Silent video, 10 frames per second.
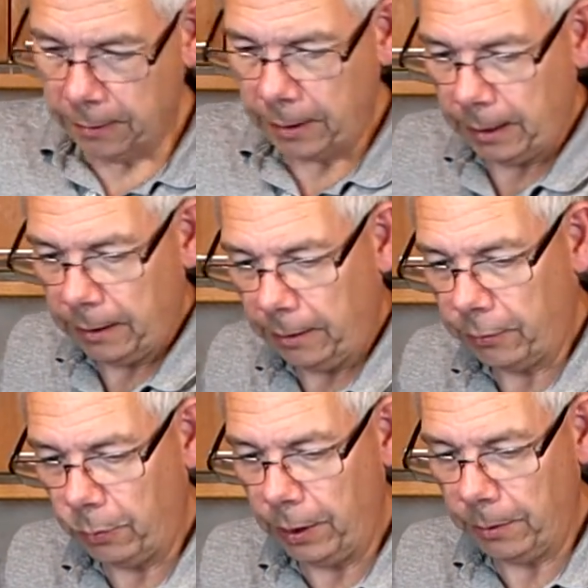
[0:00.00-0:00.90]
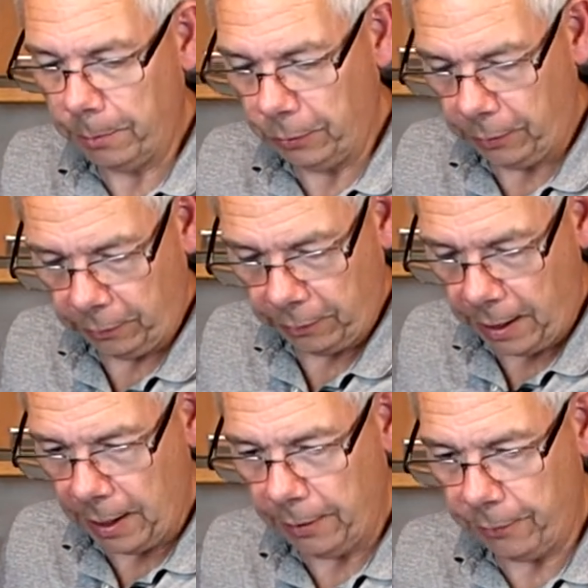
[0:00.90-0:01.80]
Take these 3 to put
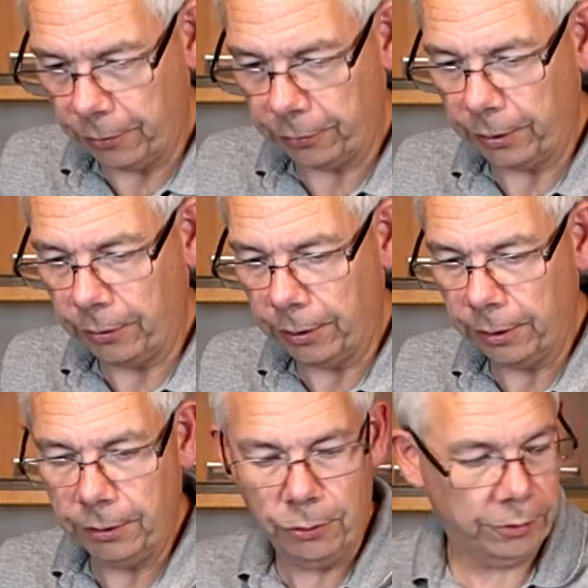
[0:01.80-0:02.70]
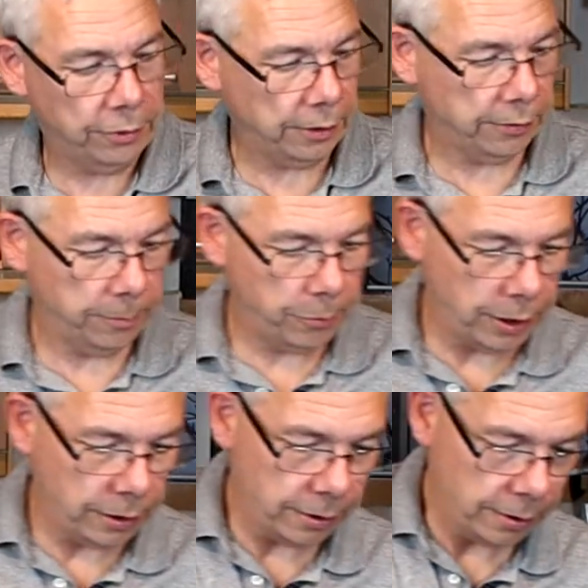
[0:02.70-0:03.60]
aside. First I'm gonna do a test
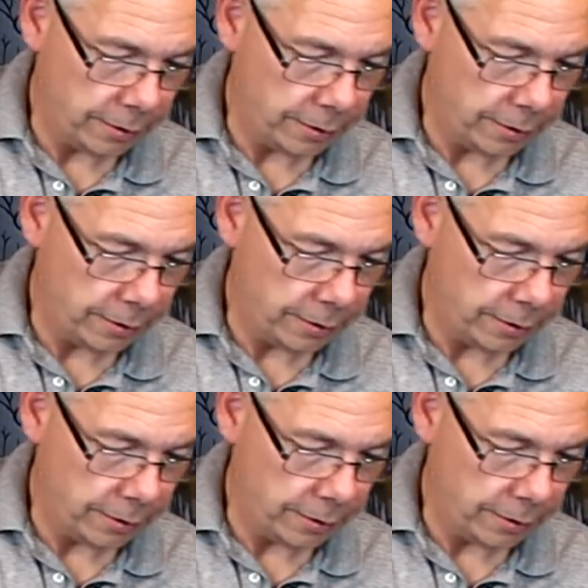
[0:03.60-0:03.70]
bread.